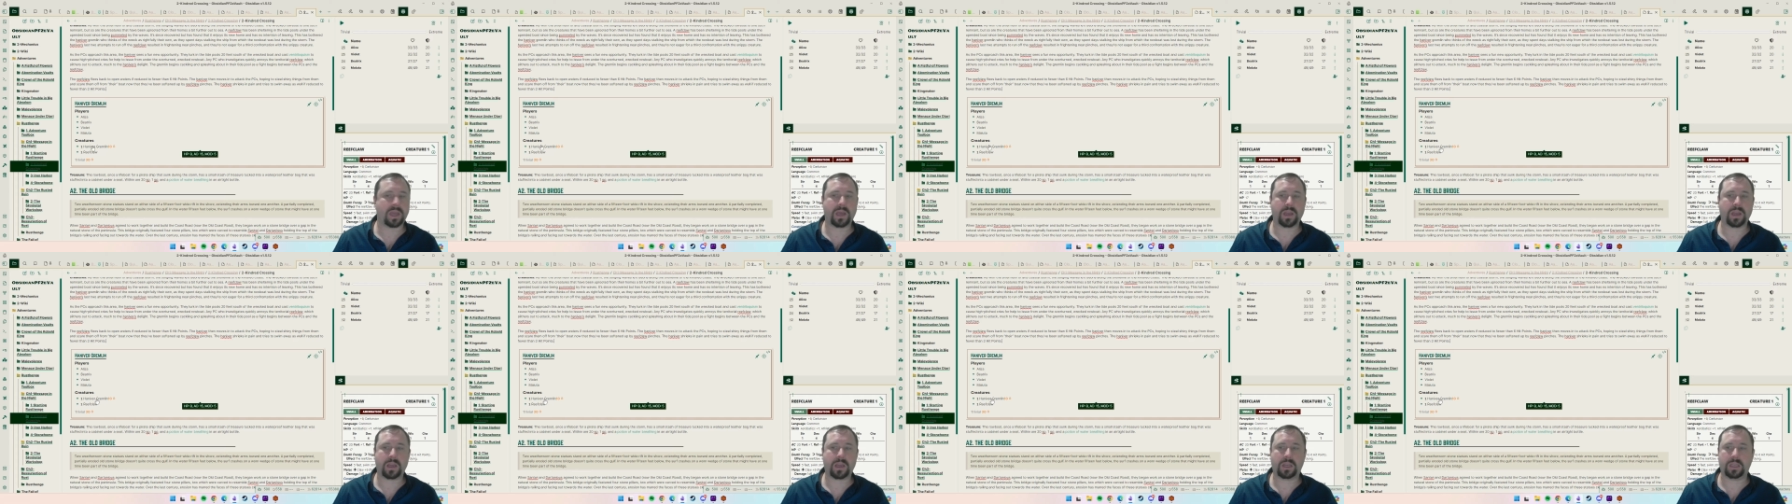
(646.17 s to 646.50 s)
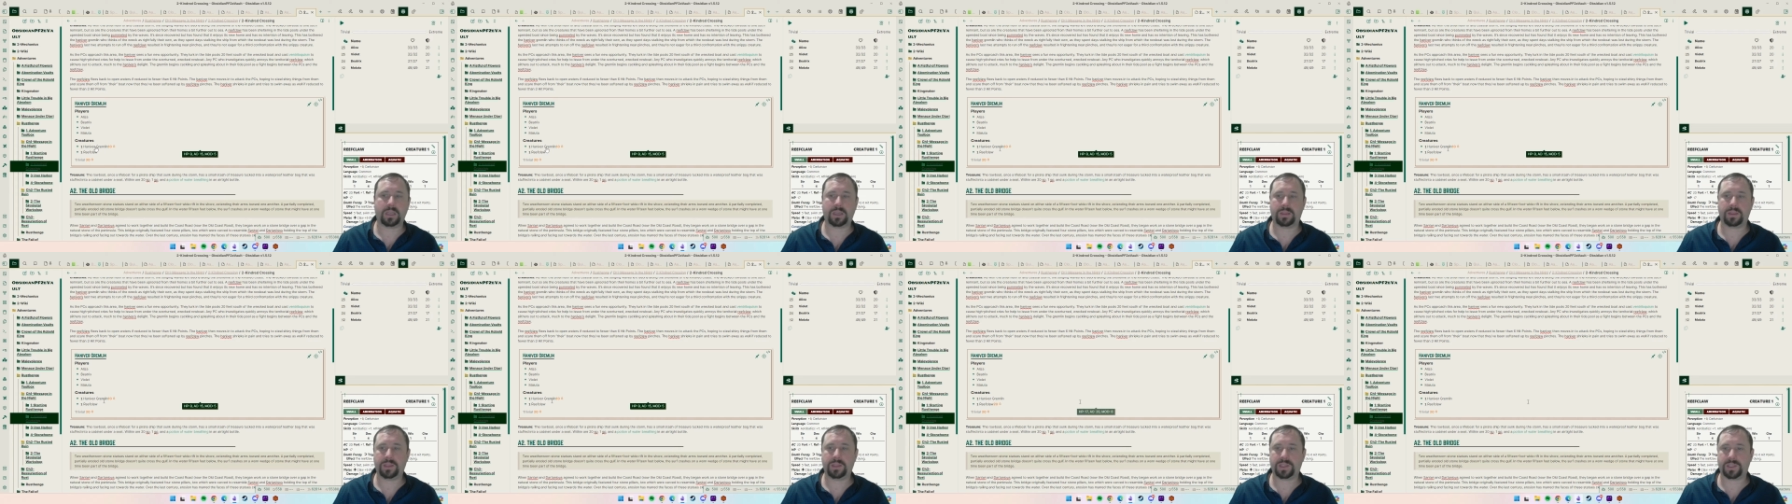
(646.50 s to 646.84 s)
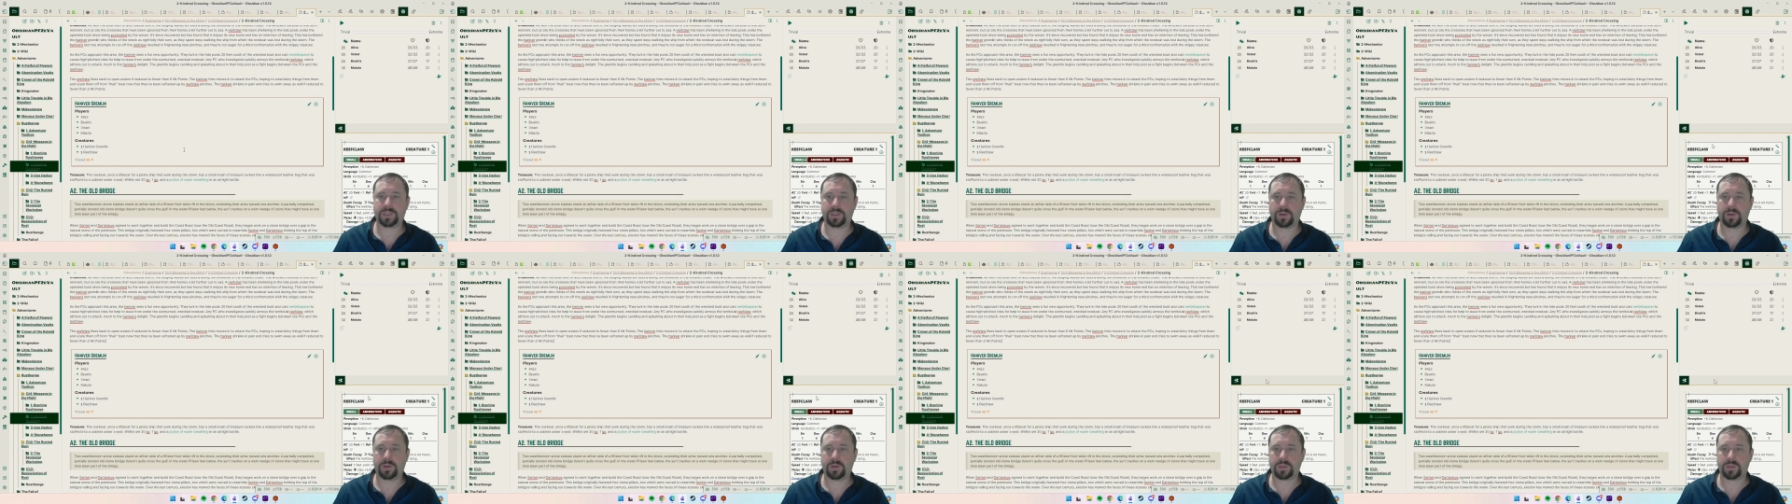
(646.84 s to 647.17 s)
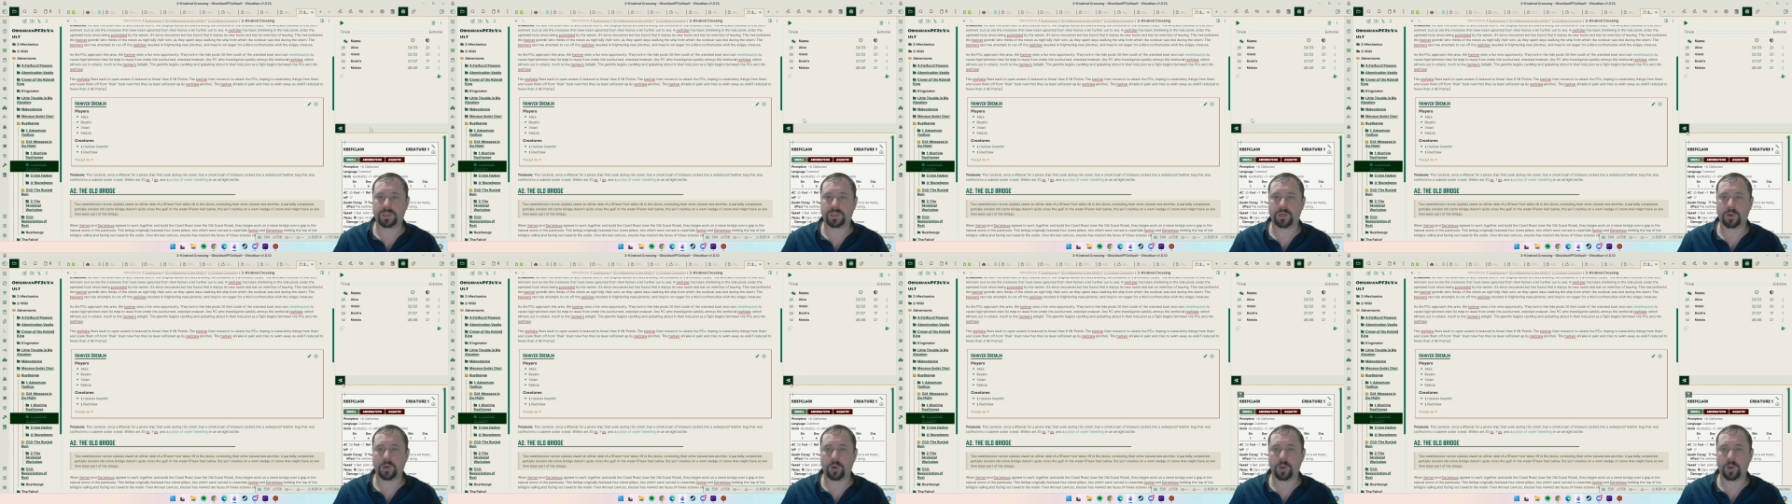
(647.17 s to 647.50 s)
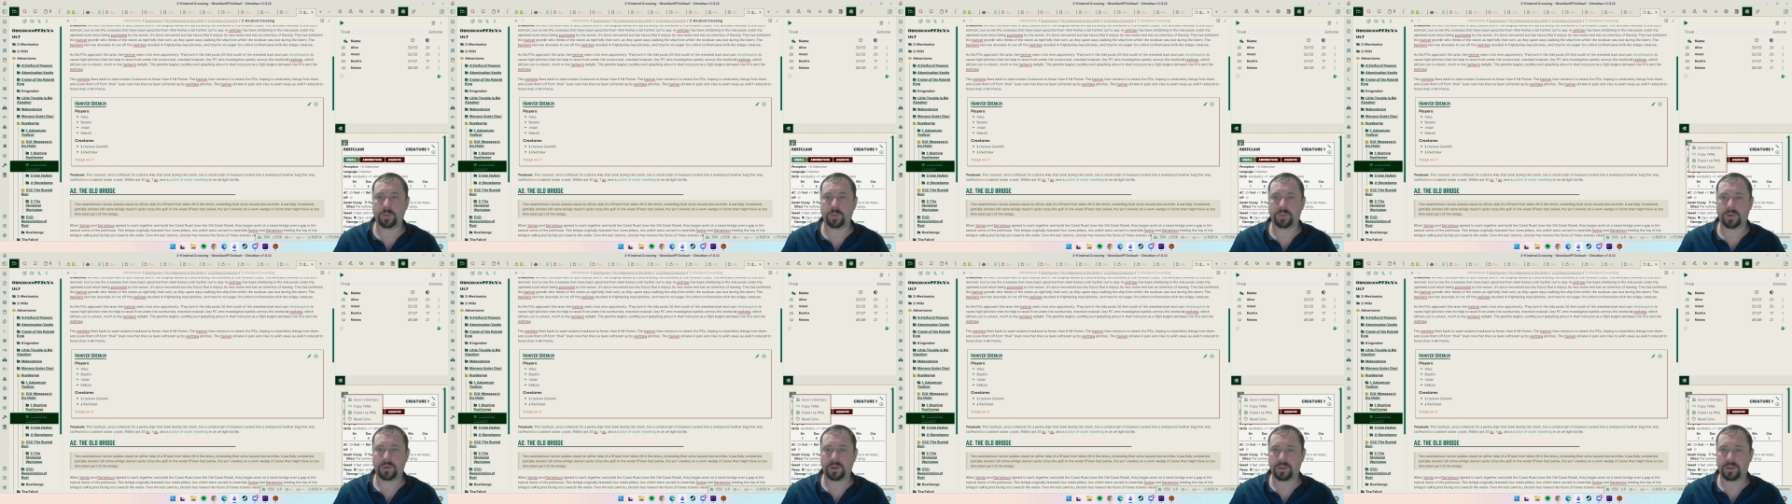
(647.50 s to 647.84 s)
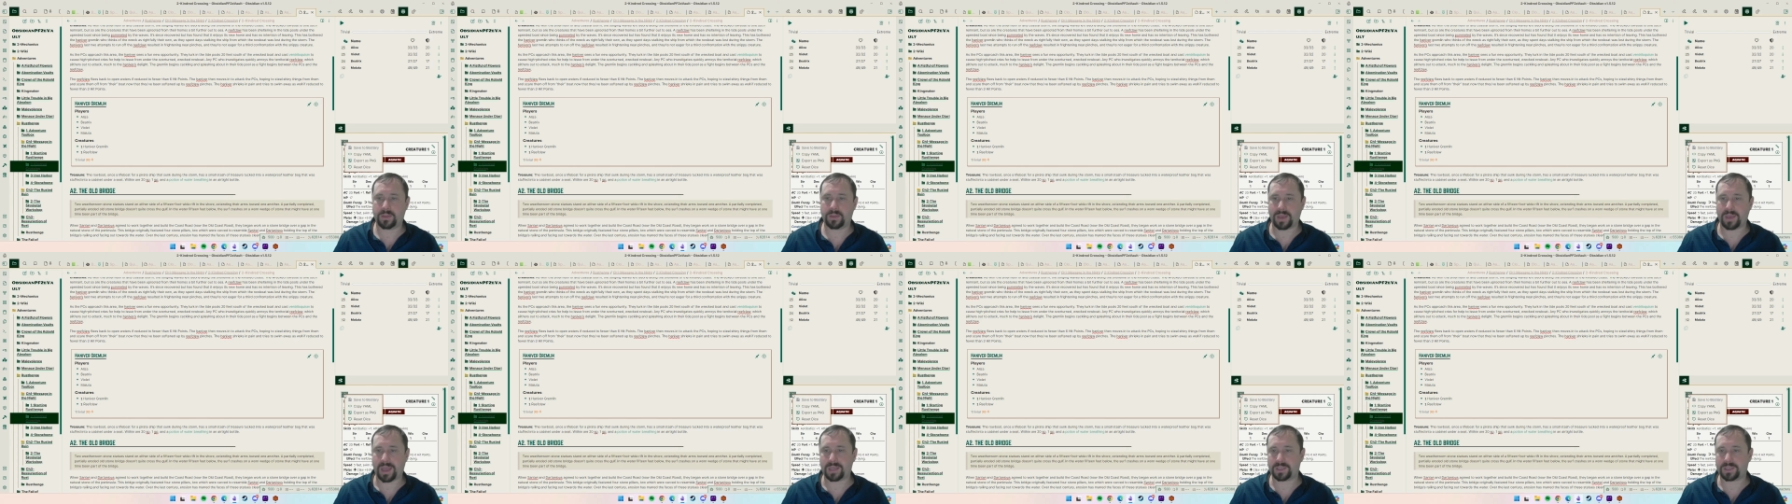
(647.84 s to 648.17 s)
You can't click this note and
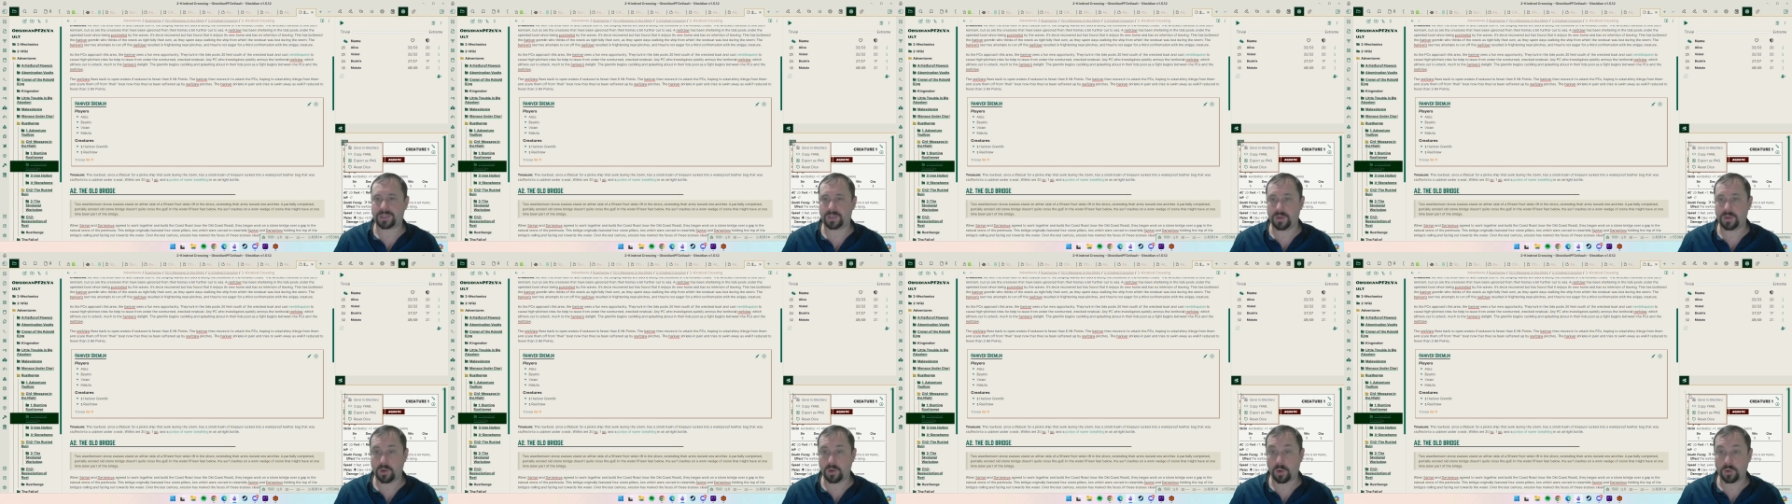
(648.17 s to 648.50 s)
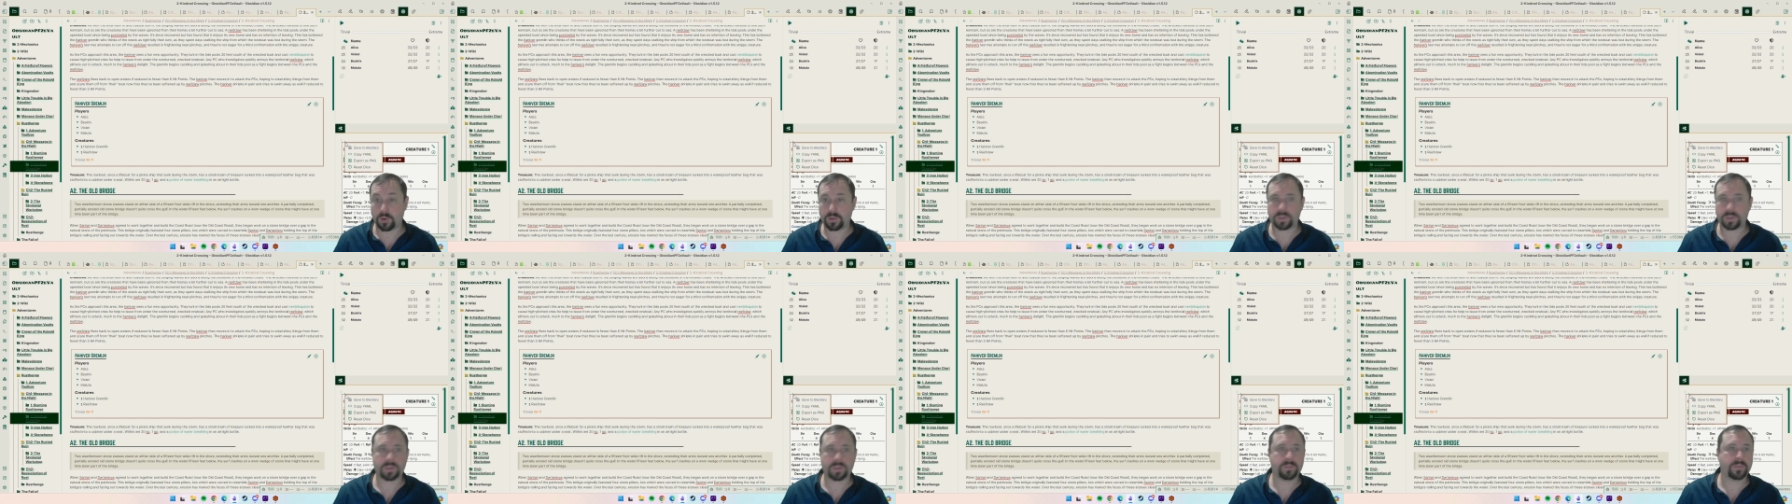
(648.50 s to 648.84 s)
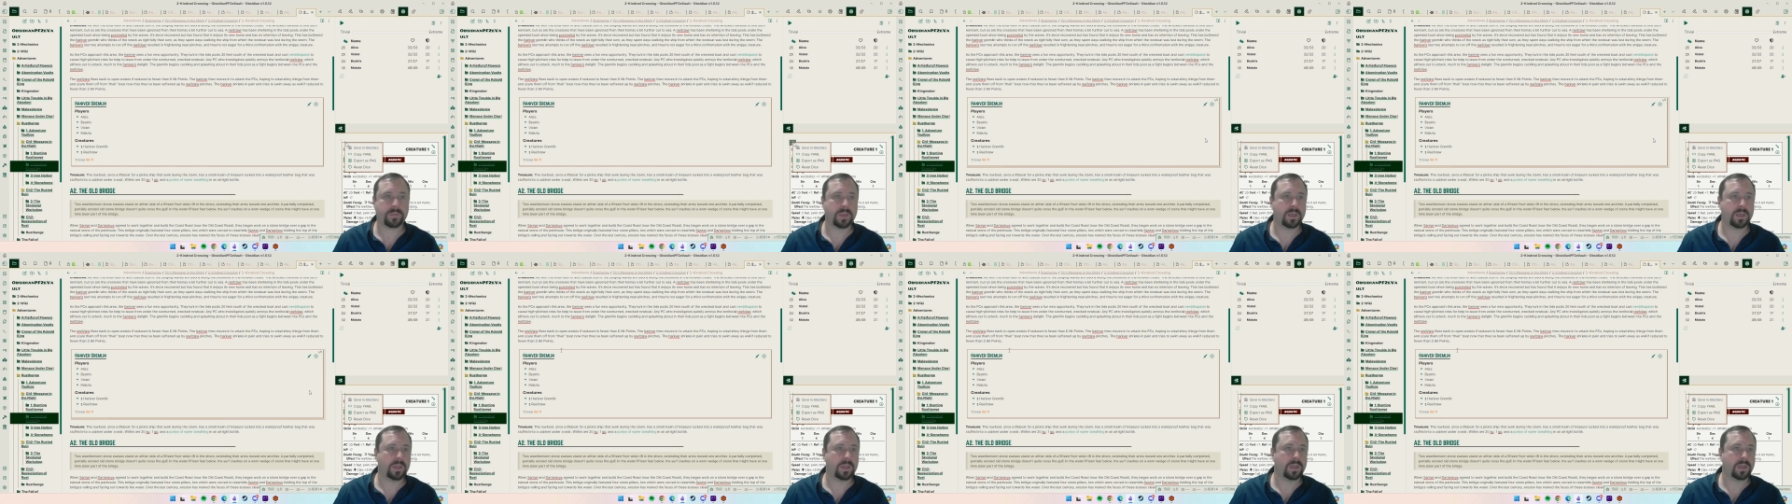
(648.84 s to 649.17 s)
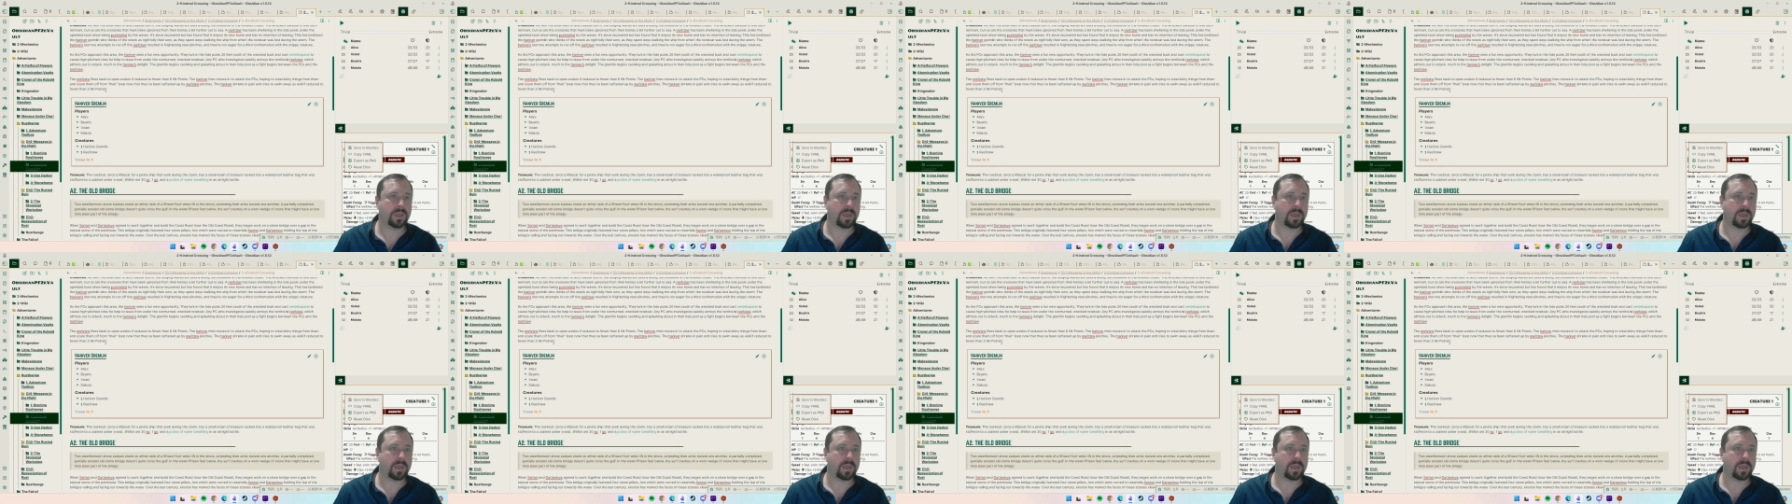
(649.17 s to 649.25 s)
open that note.